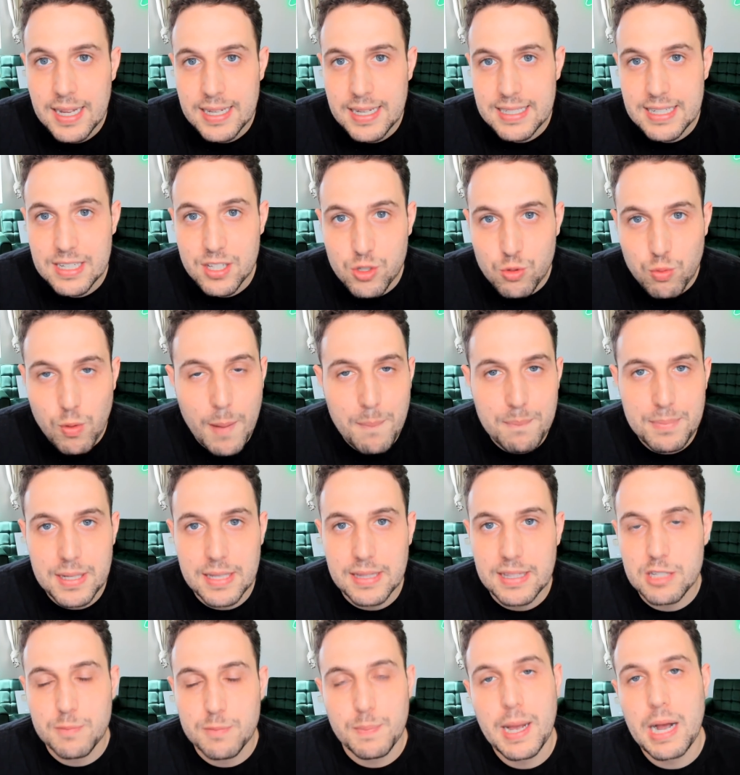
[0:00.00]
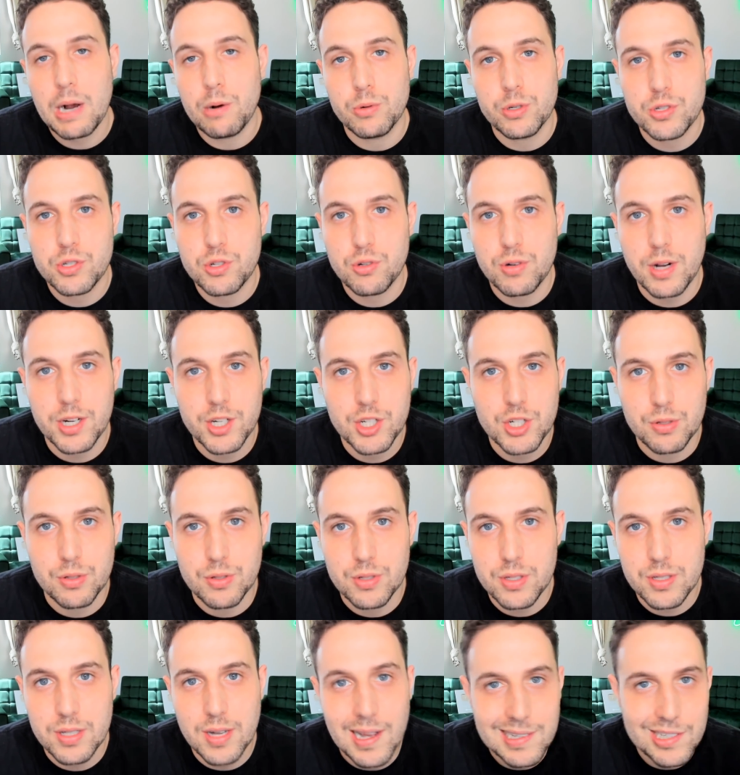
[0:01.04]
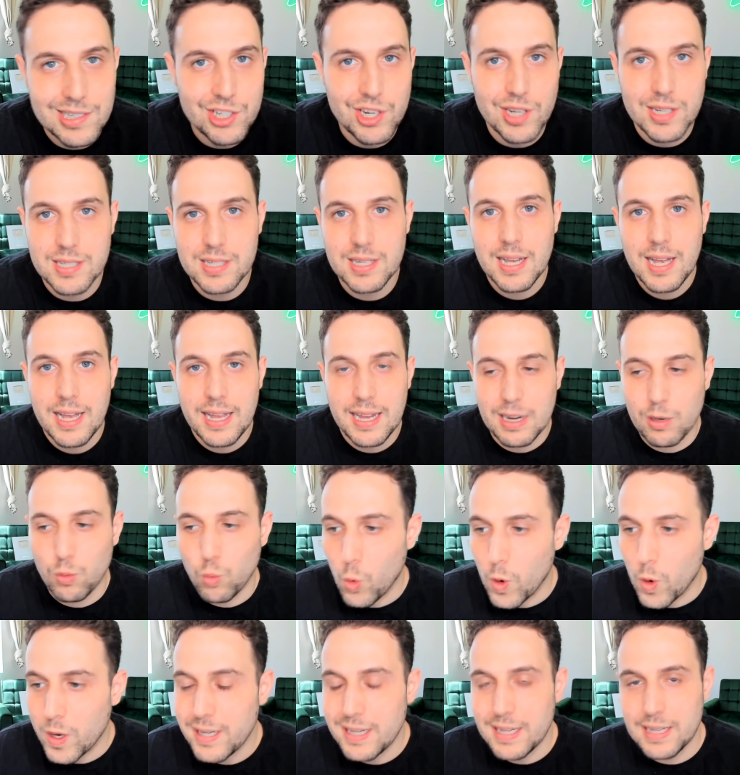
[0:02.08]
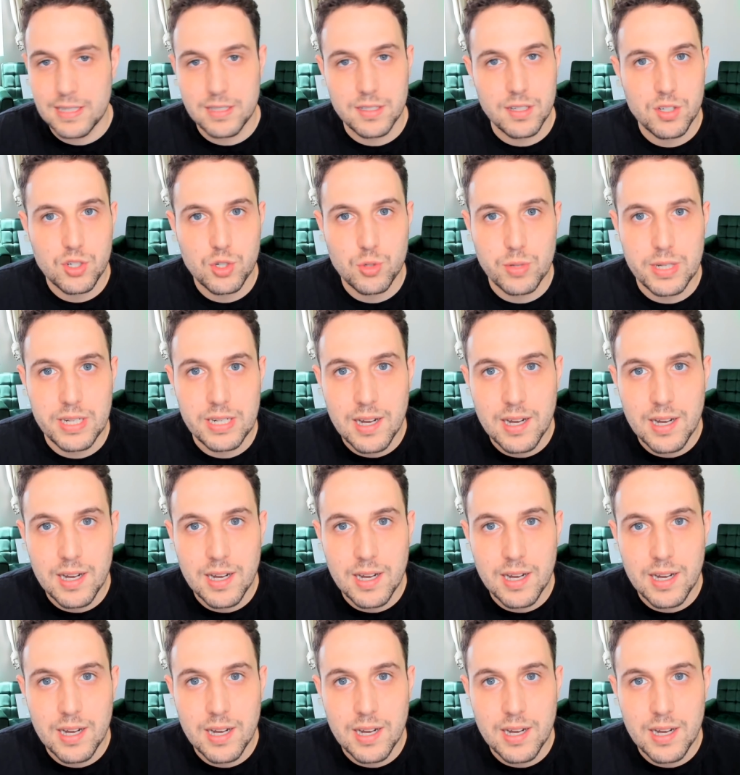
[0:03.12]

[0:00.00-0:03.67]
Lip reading: disrupting these power structures, not just in one industry,